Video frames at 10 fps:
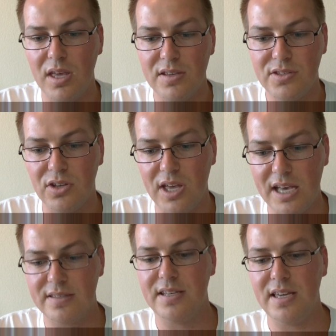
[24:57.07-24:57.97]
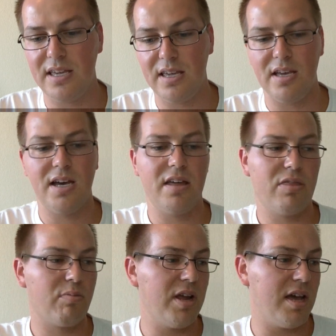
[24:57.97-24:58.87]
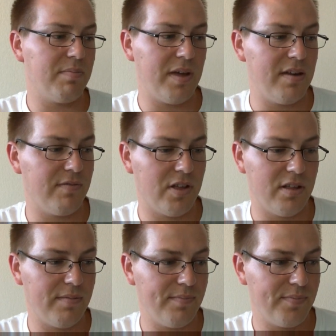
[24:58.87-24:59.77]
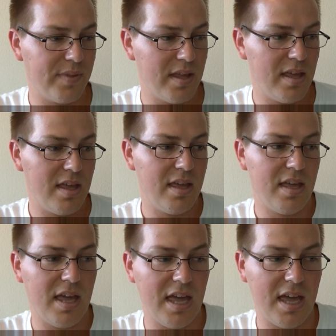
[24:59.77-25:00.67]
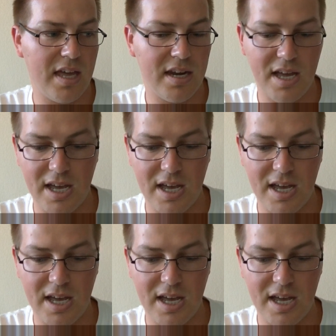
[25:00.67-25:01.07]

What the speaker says: Still has the 3-up invul, and